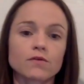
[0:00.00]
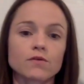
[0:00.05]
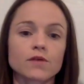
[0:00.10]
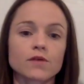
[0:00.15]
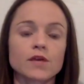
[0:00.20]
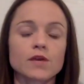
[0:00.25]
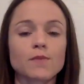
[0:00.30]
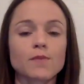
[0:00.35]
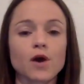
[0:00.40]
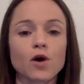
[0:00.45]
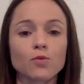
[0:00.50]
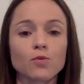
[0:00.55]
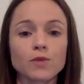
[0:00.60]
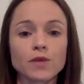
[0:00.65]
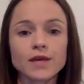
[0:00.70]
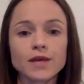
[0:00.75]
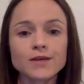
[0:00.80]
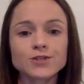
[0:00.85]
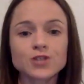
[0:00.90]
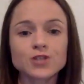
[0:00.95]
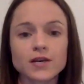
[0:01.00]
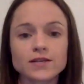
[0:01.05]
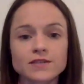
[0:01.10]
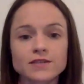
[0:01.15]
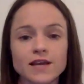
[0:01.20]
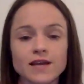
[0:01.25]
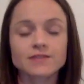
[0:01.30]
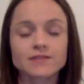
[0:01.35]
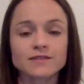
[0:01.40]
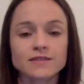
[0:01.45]
email me,
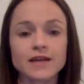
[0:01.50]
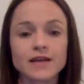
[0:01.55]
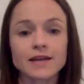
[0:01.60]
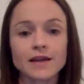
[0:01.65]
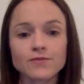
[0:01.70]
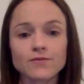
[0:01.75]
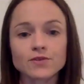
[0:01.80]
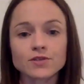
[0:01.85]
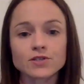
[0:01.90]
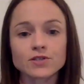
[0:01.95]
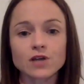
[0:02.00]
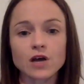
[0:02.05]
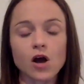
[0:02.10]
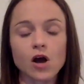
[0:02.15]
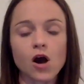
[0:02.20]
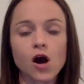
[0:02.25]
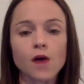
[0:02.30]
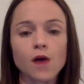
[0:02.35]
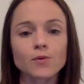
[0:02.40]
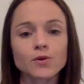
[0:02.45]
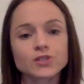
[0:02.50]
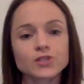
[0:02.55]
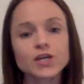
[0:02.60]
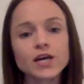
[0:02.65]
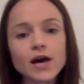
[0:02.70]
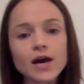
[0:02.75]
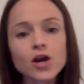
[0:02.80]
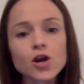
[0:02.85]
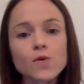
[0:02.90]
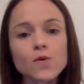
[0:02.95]
jessica@designeverest.com, or
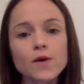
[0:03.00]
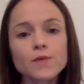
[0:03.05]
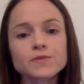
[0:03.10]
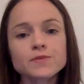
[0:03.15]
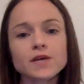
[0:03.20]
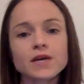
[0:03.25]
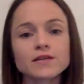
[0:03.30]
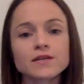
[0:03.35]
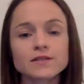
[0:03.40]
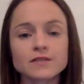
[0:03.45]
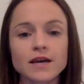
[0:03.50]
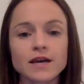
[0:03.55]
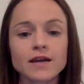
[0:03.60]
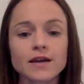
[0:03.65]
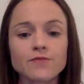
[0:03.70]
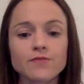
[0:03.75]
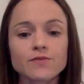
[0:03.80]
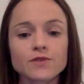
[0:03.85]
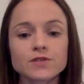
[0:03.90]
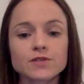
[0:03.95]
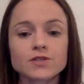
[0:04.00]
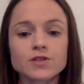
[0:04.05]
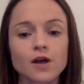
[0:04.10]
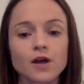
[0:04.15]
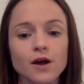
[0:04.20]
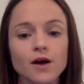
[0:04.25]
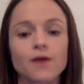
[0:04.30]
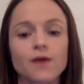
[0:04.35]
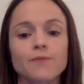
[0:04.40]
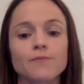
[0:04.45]
check out our website,
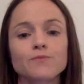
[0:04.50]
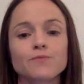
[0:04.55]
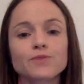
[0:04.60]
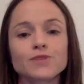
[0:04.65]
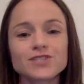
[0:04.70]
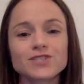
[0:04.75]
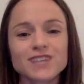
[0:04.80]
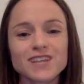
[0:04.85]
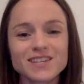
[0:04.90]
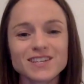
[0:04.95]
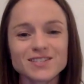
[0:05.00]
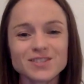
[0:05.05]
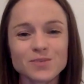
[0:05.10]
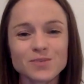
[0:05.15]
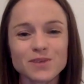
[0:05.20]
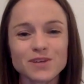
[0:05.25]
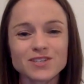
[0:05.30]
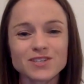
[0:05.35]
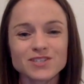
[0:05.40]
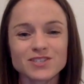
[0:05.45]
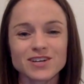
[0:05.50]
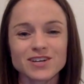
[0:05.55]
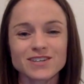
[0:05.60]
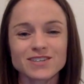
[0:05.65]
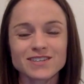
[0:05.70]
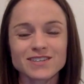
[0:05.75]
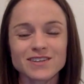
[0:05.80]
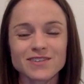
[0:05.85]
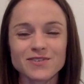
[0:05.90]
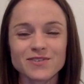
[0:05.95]
designeverest.com. Appreciate it so much. Talk
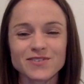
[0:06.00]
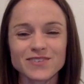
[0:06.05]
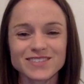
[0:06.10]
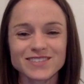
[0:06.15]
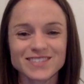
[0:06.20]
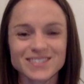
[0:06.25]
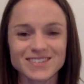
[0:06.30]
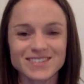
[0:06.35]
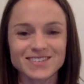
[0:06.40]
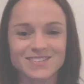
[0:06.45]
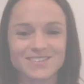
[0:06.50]
to you everyone soon.